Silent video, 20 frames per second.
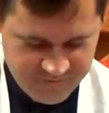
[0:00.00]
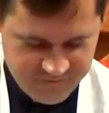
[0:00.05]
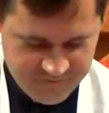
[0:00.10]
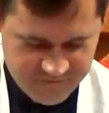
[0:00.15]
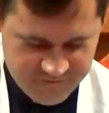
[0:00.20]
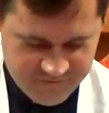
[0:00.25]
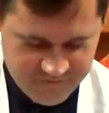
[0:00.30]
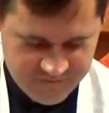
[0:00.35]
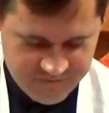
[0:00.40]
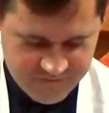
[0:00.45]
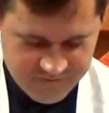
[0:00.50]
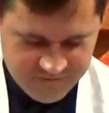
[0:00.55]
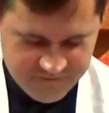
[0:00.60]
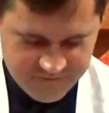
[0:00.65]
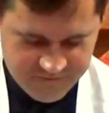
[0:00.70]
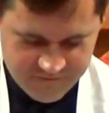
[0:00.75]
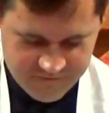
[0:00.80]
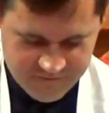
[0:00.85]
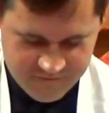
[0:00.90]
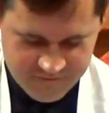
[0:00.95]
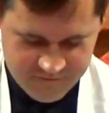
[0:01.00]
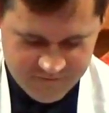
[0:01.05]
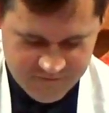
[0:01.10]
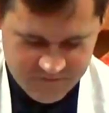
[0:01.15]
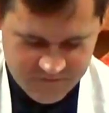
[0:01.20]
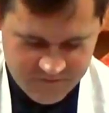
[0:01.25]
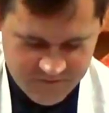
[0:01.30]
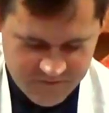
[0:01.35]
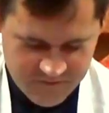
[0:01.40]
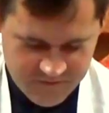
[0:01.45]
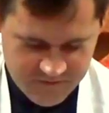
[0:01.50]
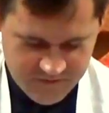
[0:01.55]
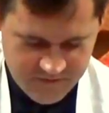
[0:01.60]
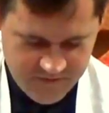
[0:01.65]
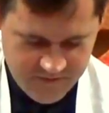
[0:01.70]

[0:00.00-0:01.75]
(silence)